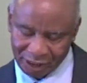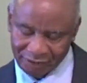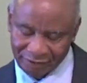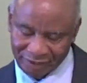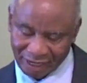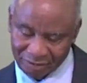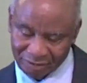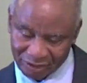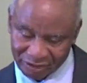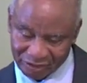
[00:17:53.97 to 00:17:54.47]
if you
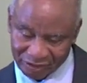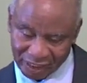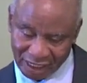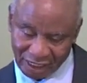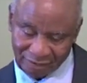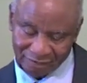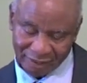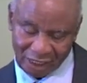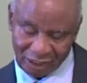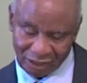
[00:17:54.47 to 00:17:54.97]
have been
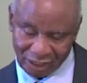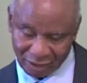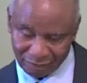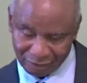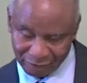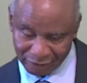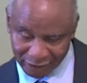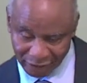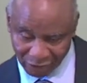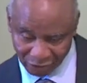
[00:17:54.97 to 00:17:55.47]
saved and you have
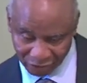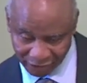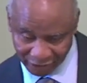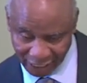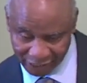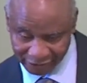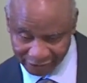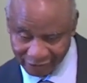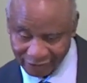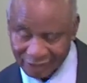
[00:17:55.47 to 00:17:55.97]

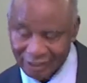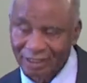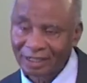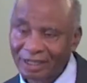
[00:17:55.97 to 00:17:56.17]
recognized it,